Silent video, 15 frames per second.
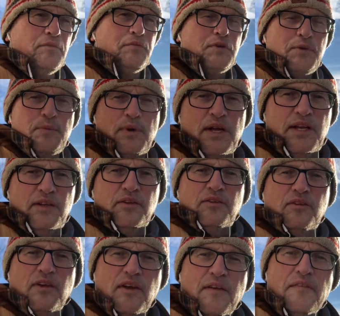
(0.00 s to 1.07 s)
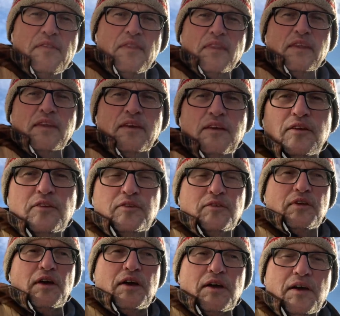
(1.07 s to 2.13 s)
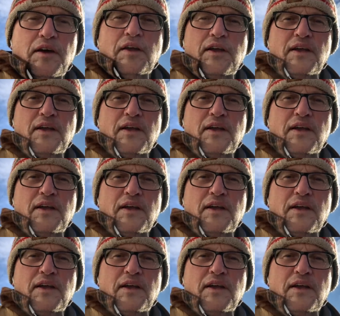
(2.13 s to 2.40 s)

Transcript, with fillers: few months is, uh,